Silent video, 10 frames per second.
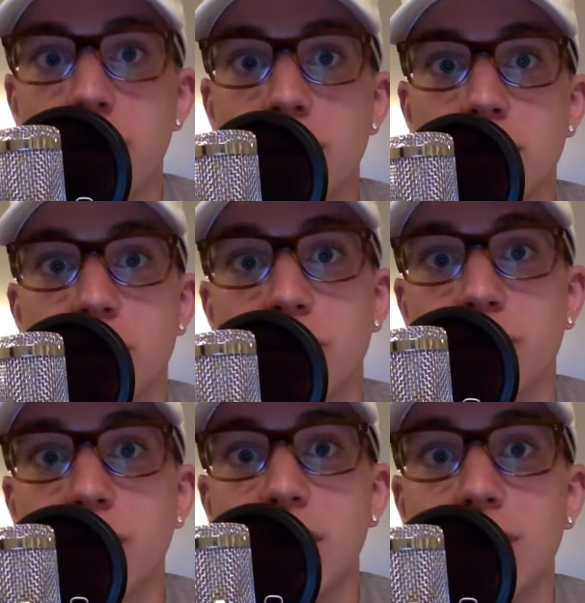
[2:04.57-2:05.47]
She
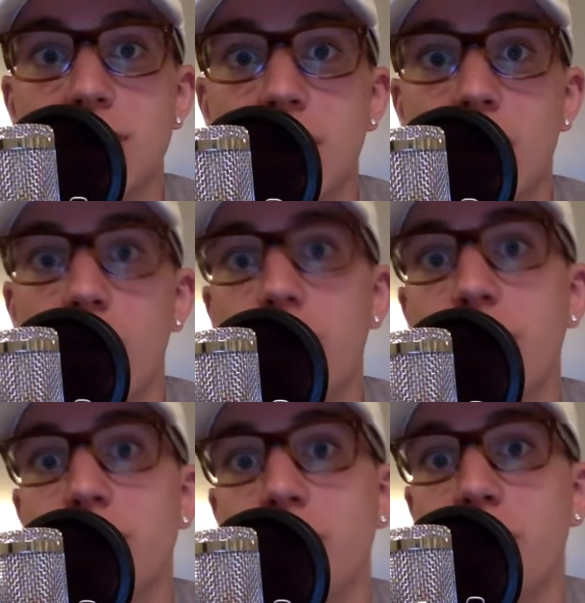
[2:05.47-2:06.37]
believes that all those
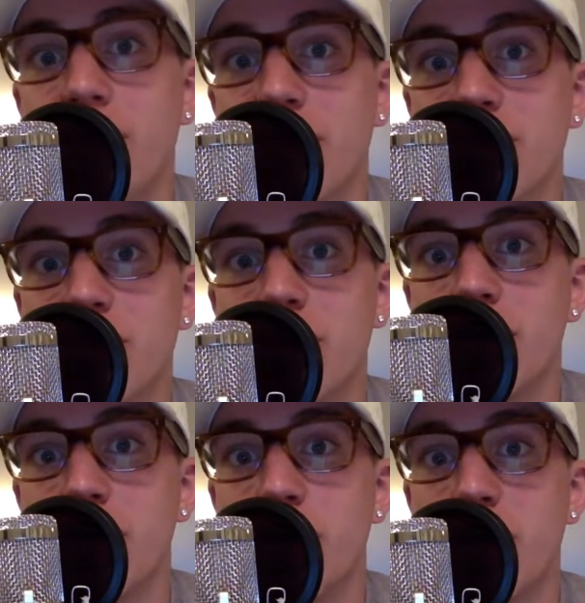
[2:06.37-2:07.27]
in favor
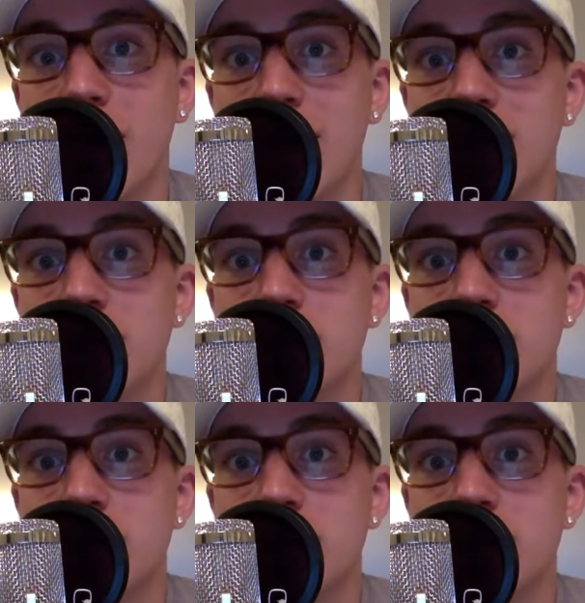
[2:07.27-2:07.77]
of paying